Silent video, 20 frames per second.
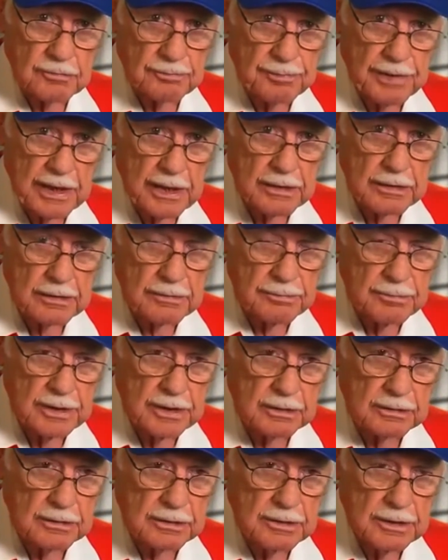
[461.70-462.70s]
of powdered
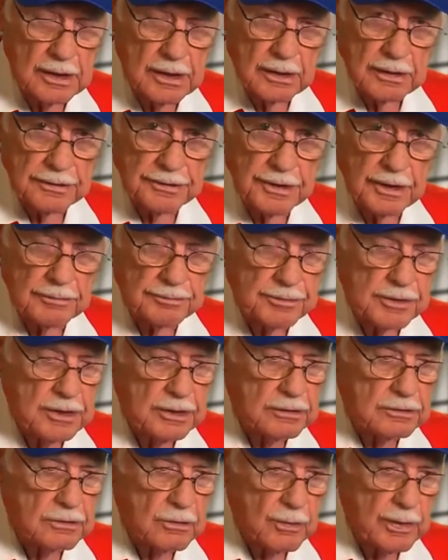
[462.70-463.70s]
milk, dumped
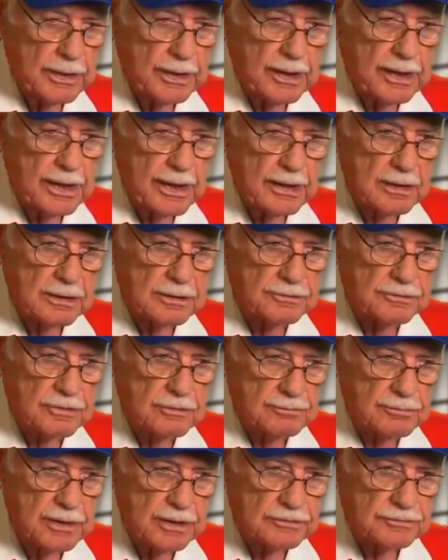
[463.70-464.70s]
in 20 gallons
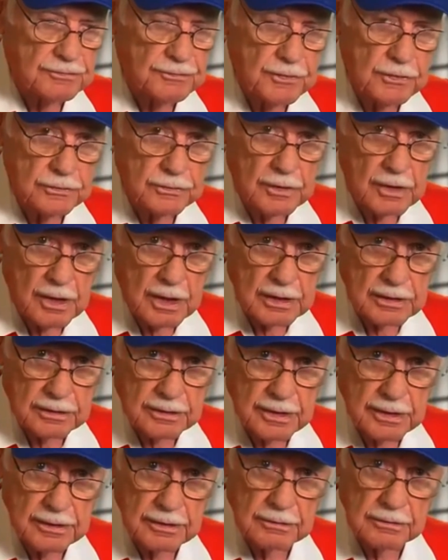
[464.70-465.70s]
of mixed fruit
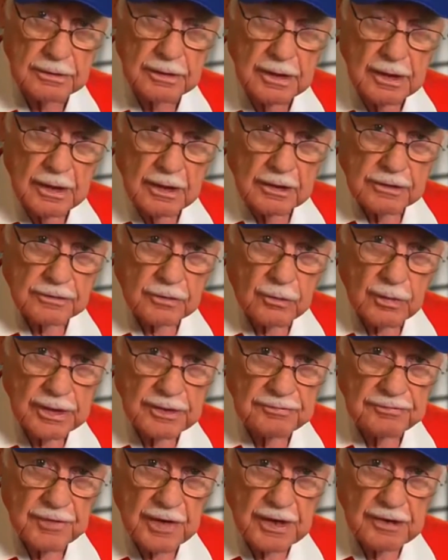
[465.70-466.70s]
cocktail,
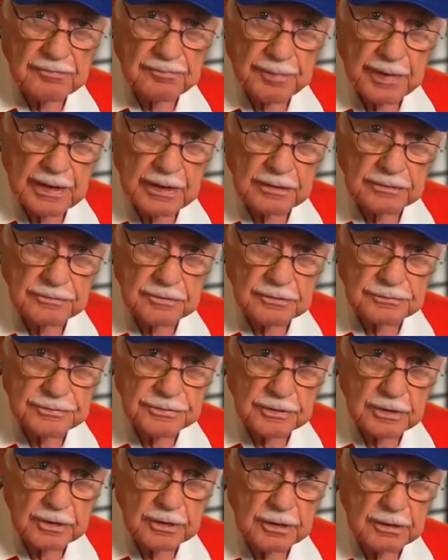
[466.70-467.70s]
25 pounds of
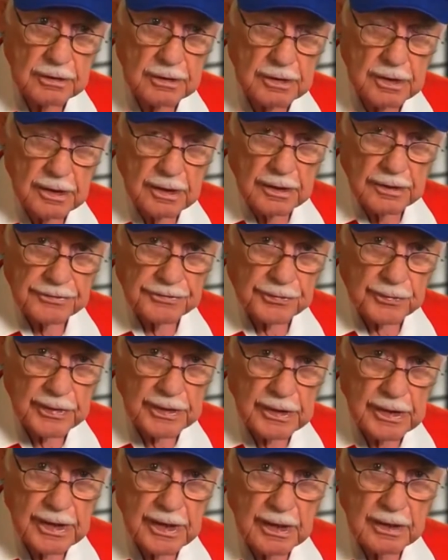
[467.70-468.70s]
sugar,
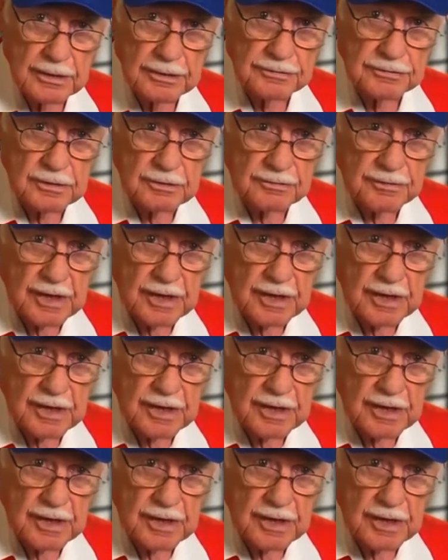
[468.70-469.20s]
3 gallons of